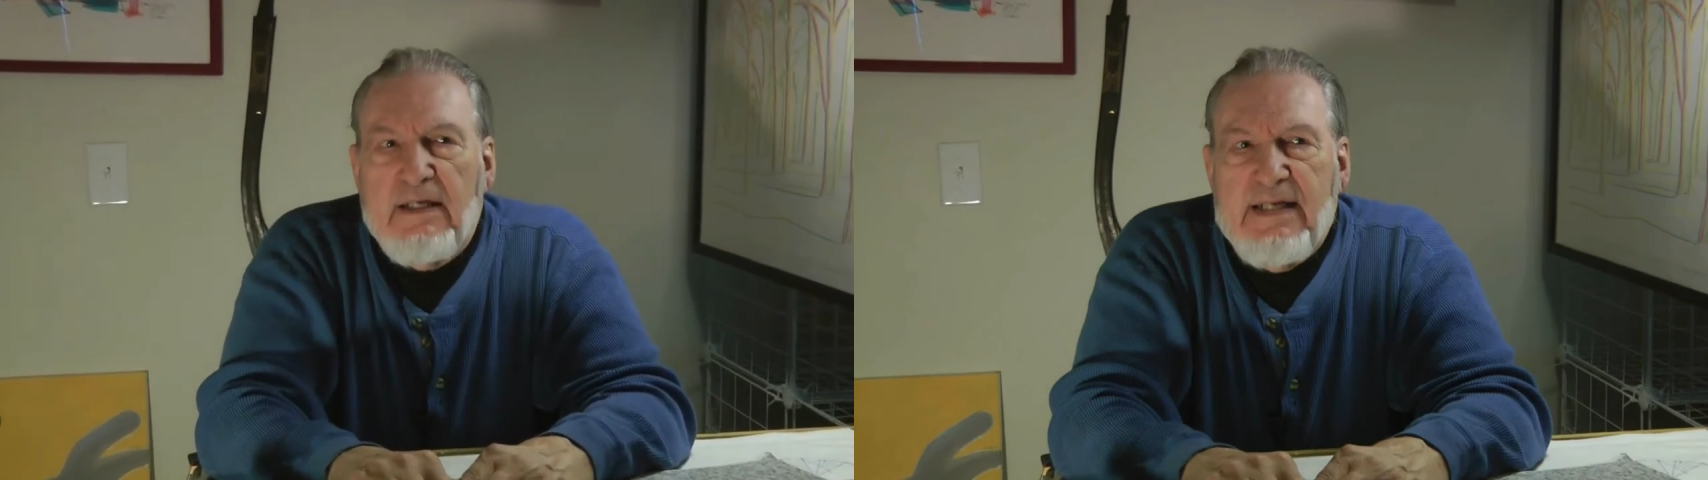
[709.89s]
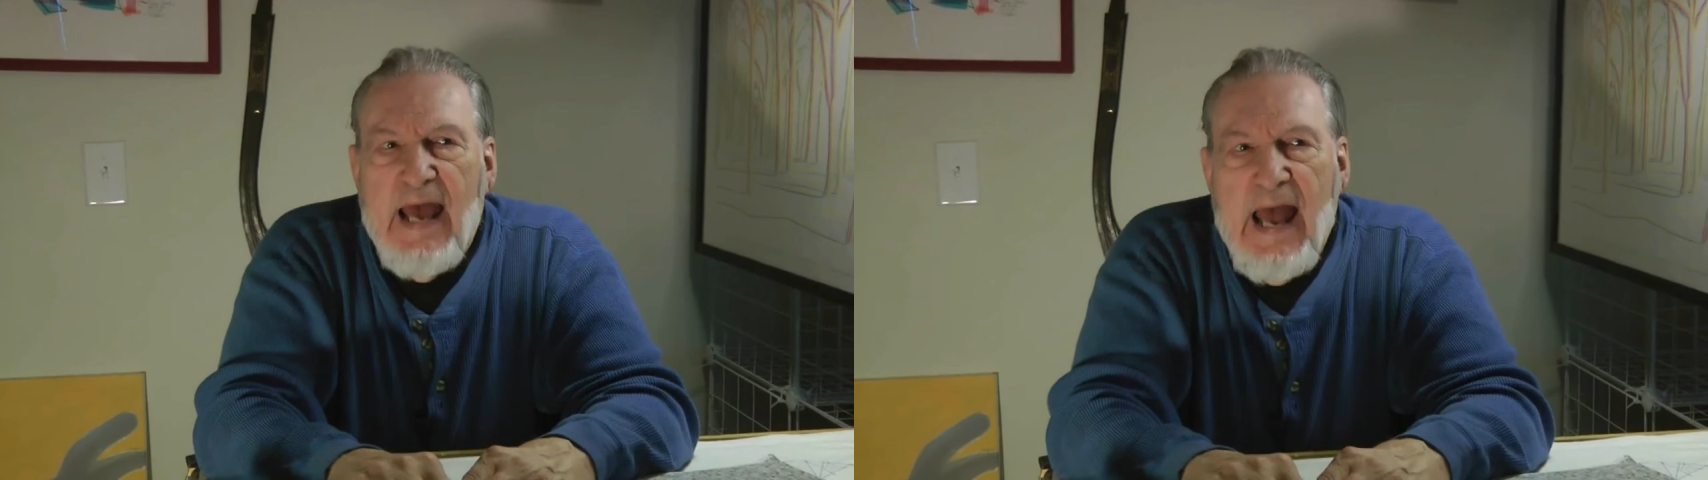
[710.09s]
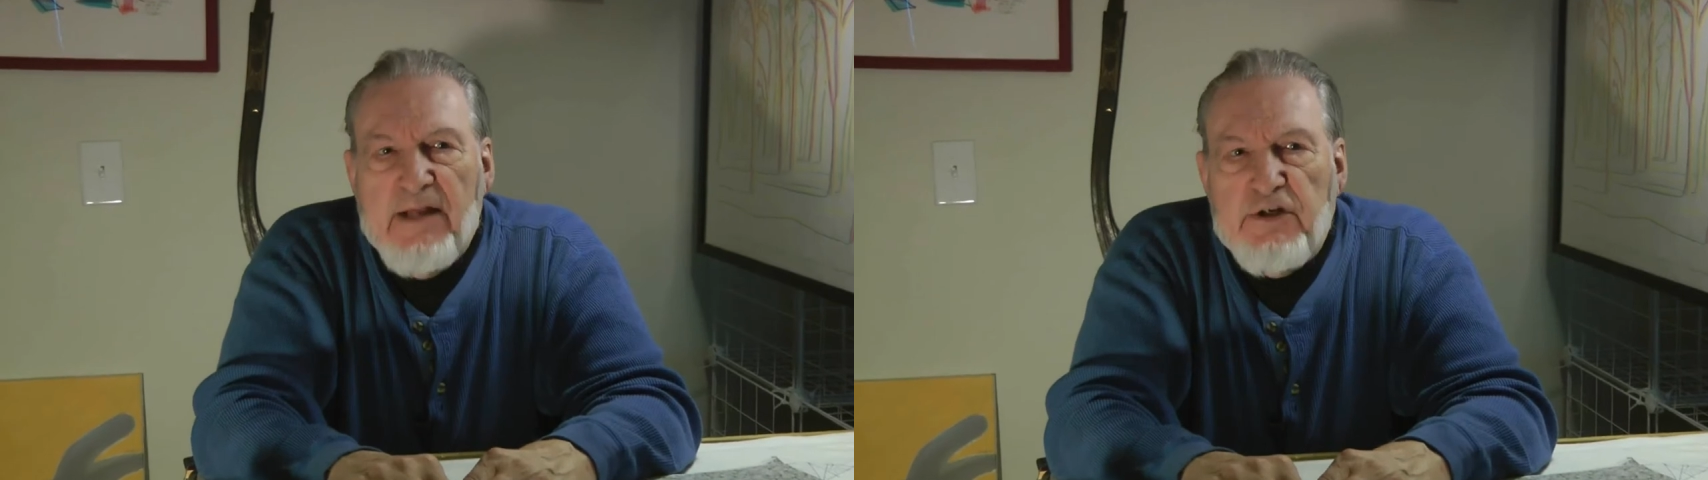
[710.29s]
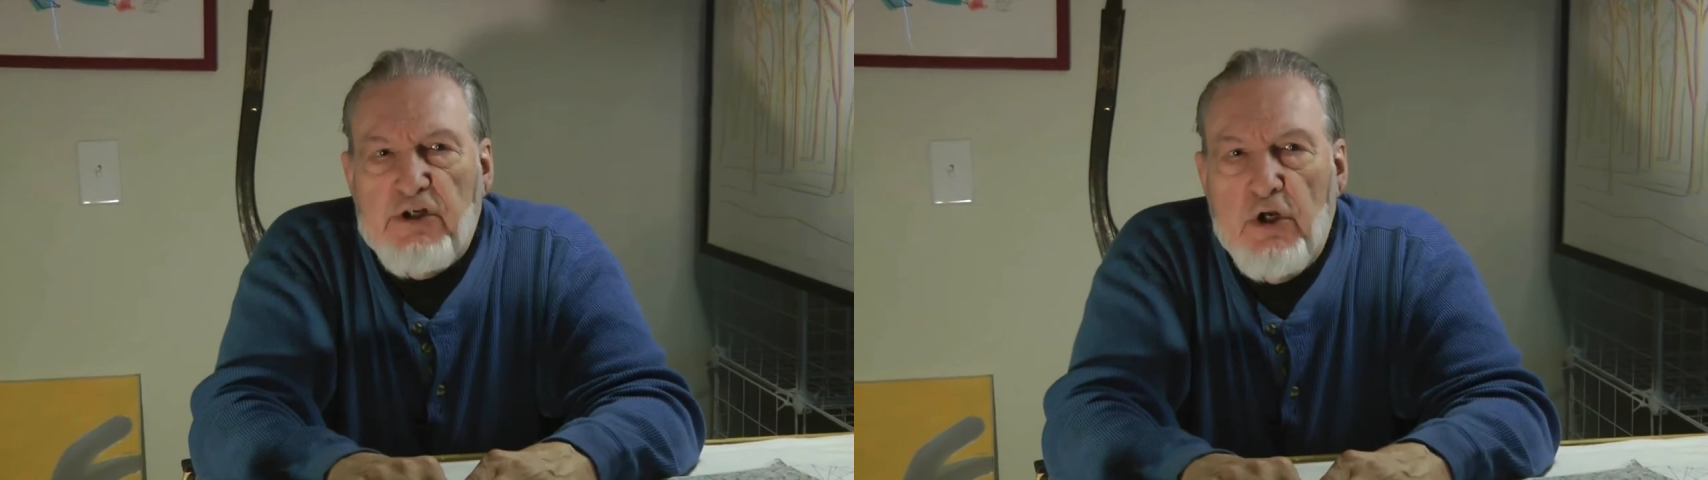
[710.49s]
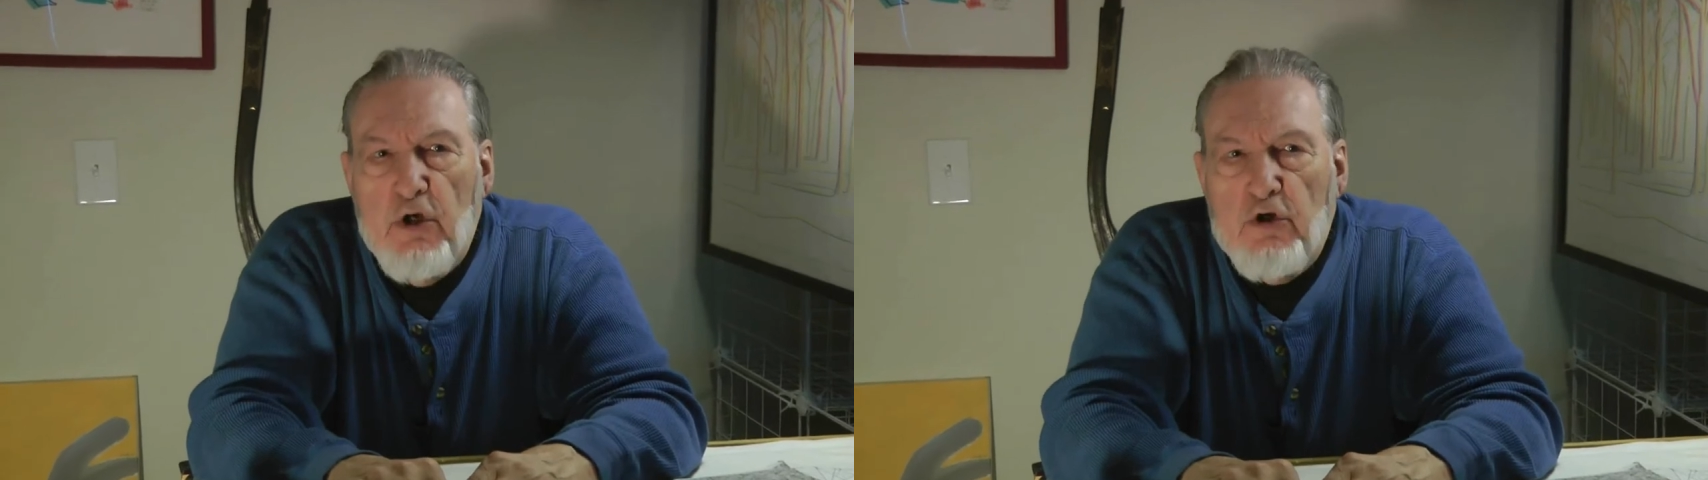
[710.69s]

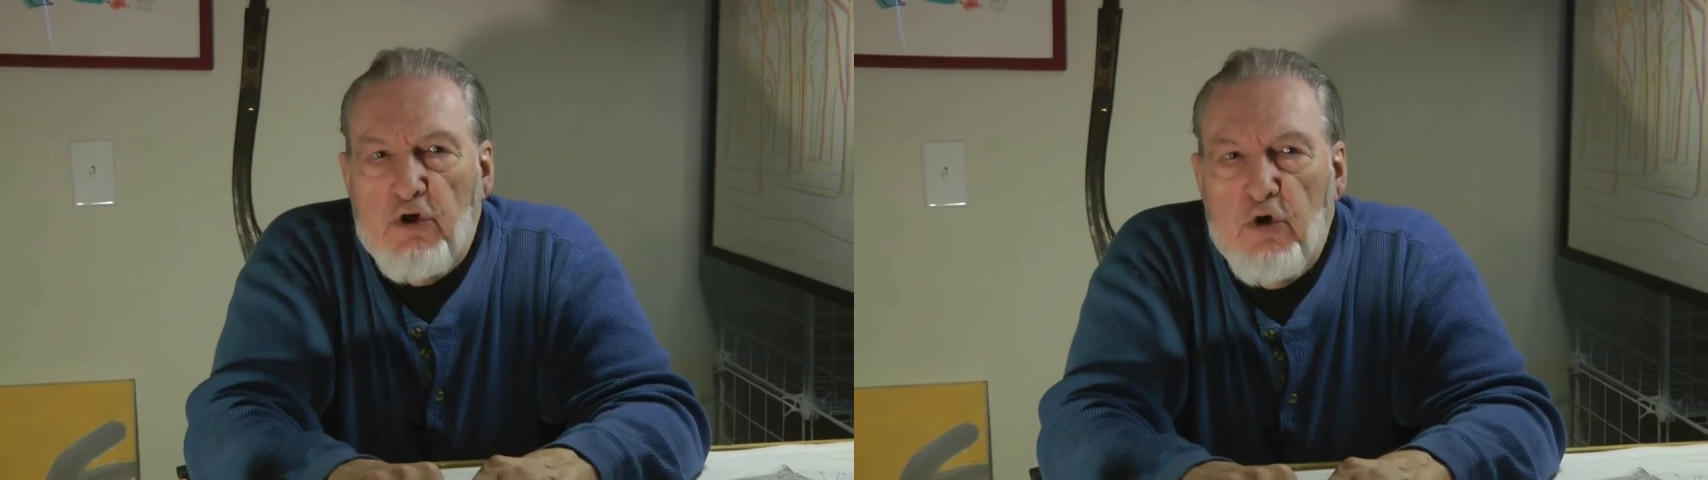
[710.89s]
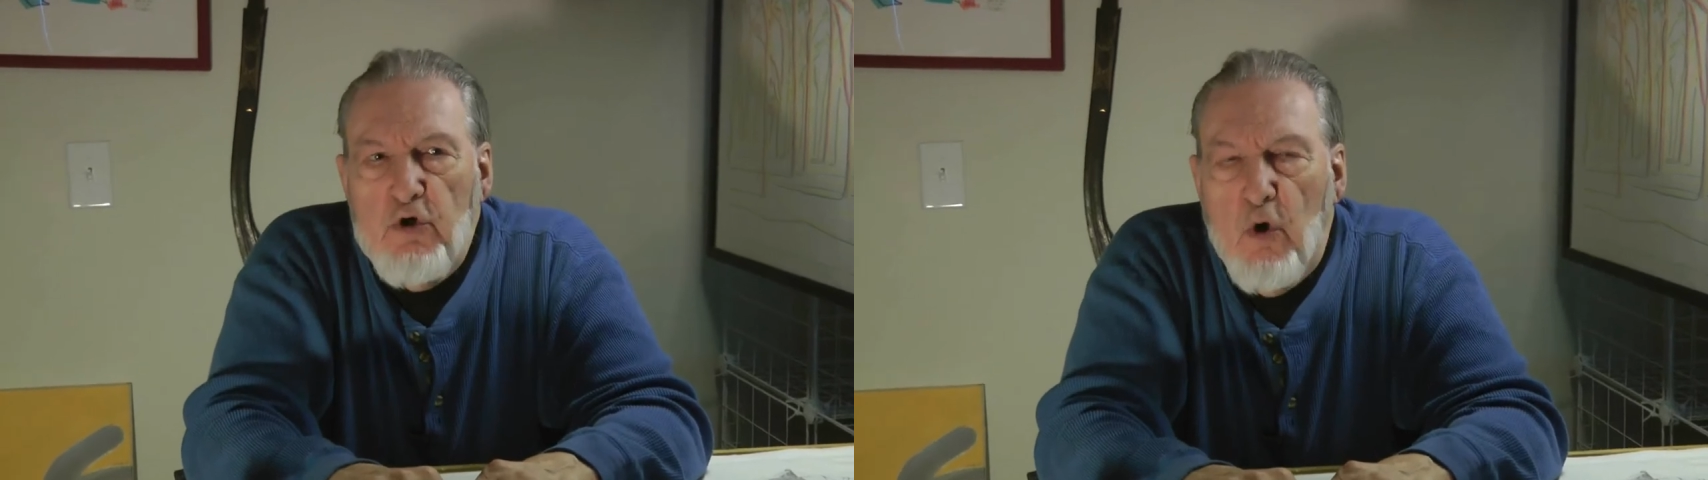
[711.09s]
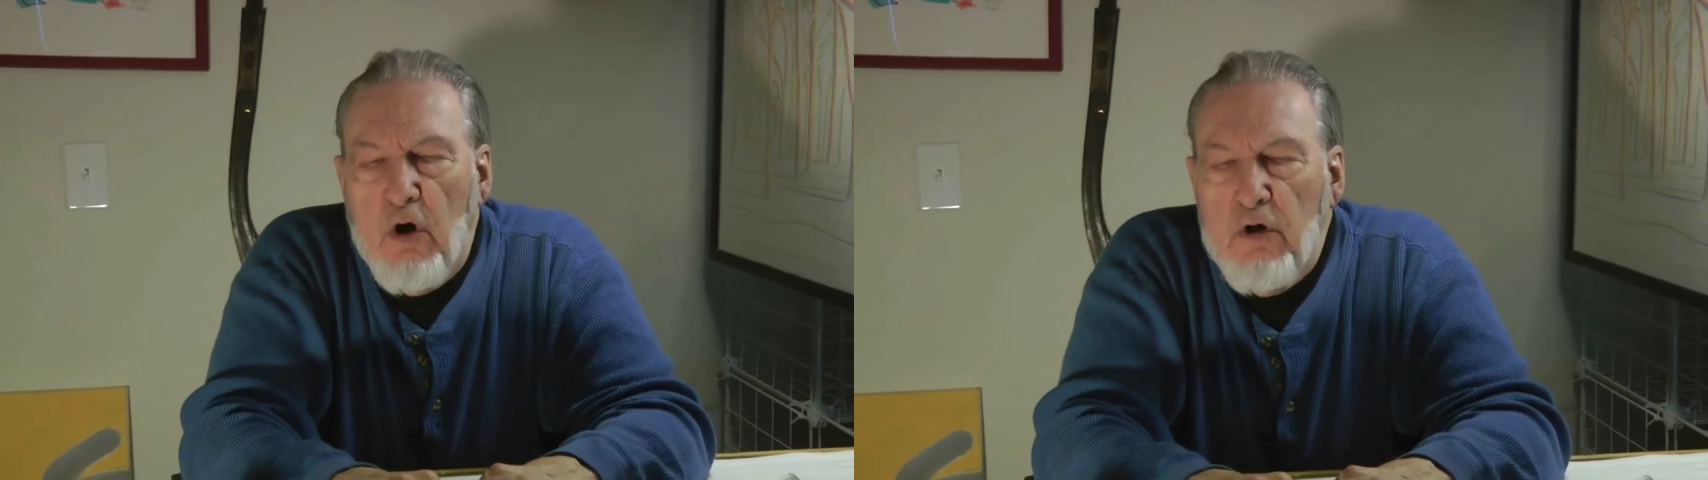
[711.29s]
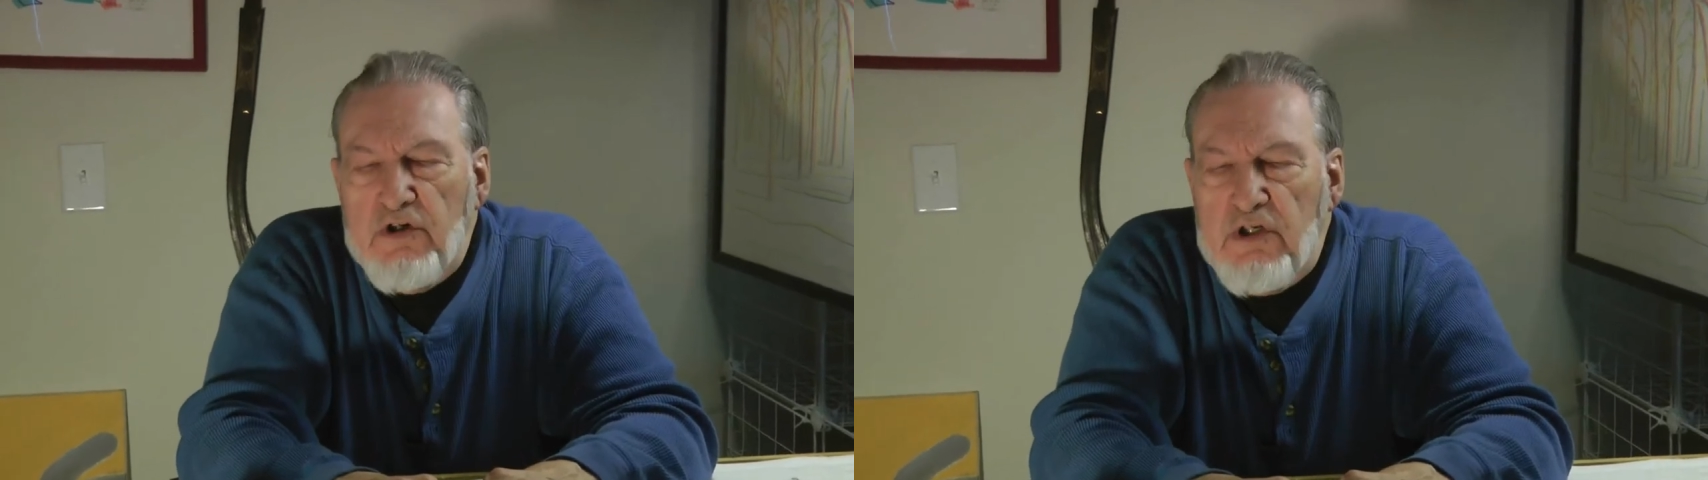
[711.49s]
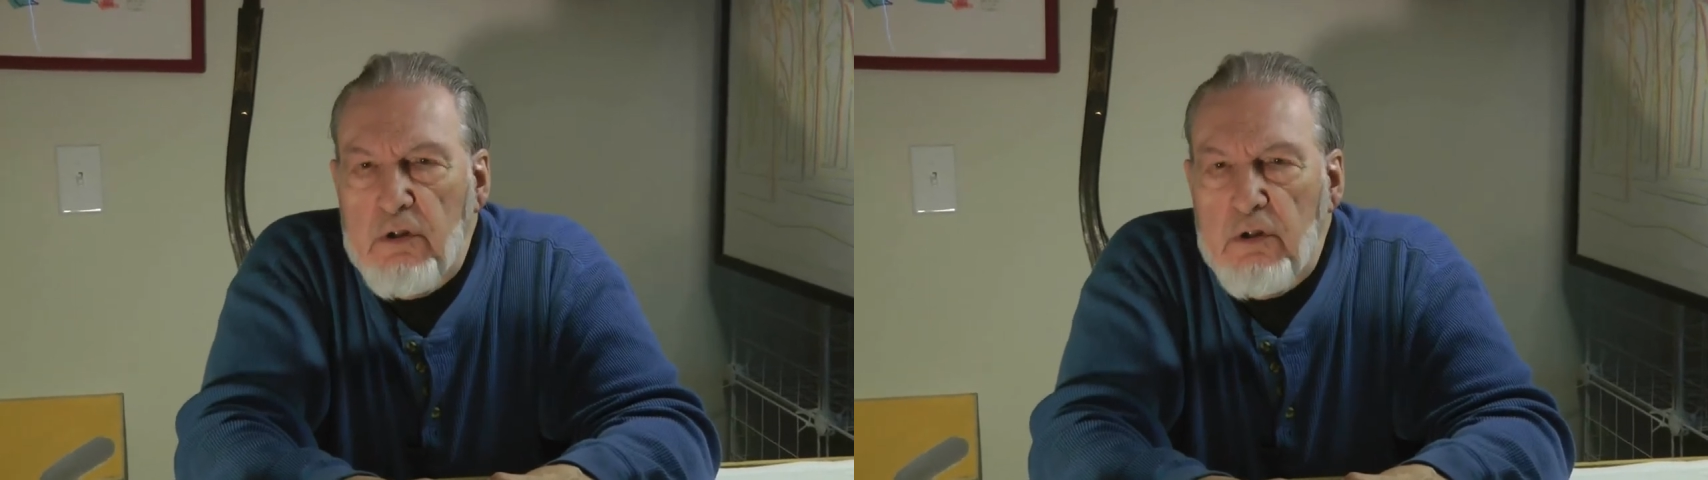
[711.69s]
attached to your